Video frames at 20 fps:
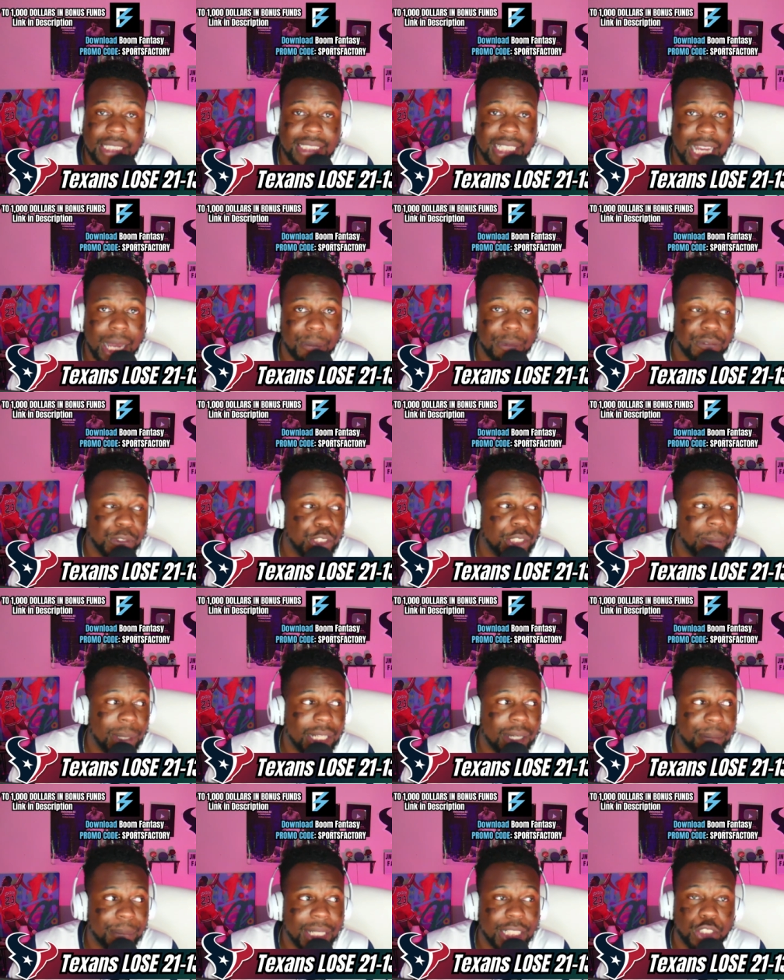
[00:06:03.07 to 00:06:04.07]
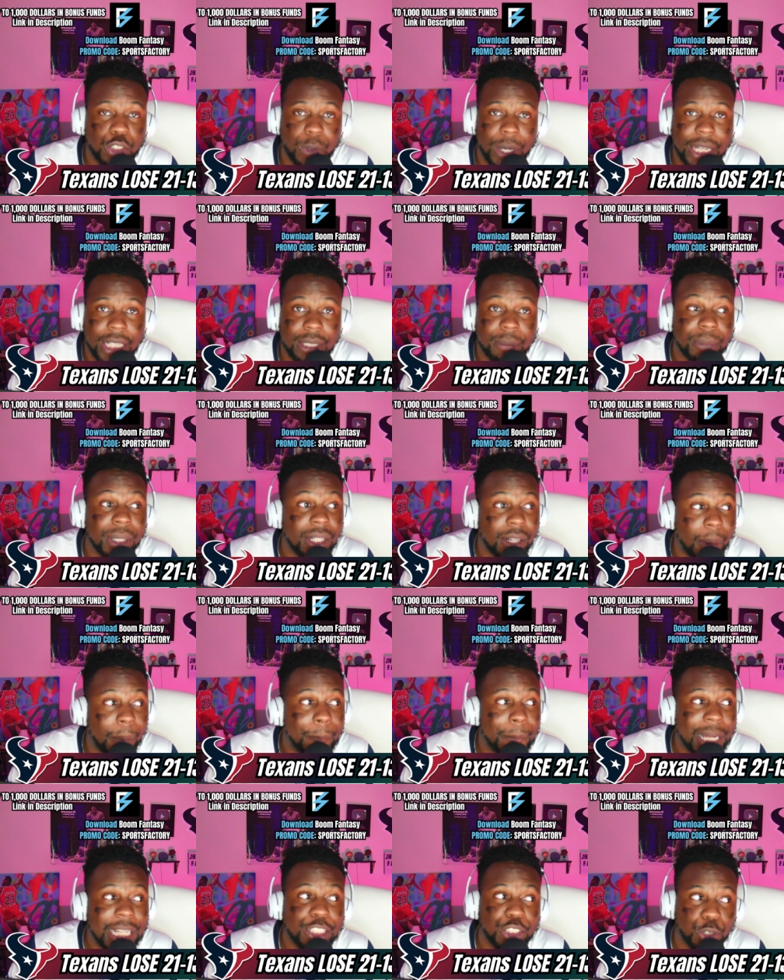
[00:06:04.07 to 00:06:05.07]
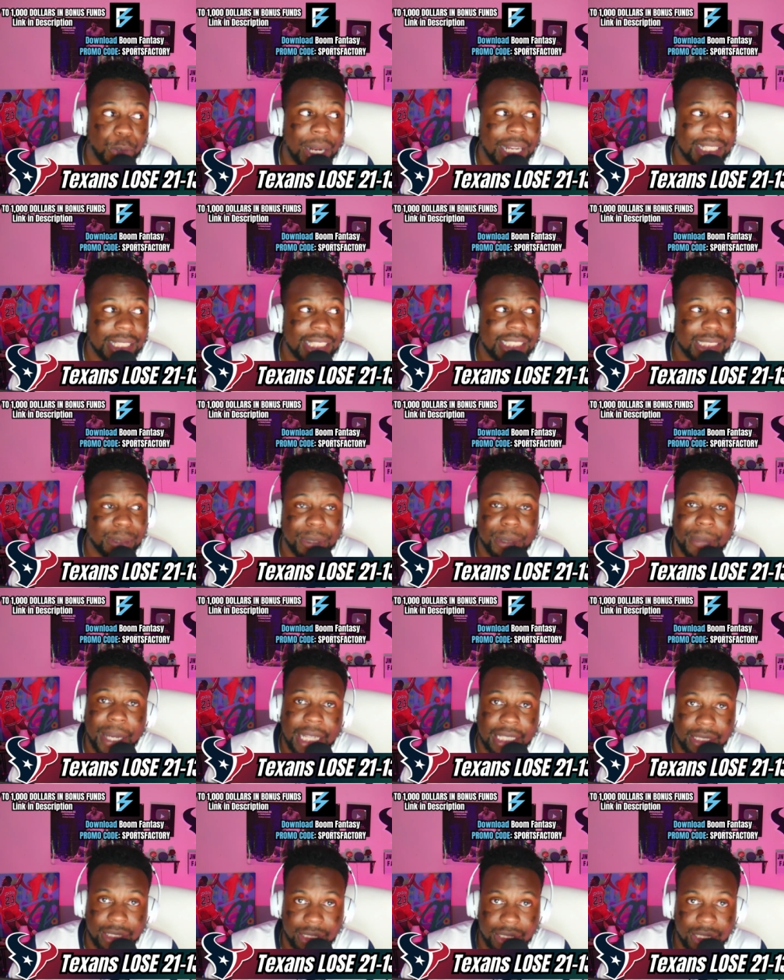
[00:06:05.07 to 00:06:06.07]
to happen for you to make a big trade. But a big trade needs to be made.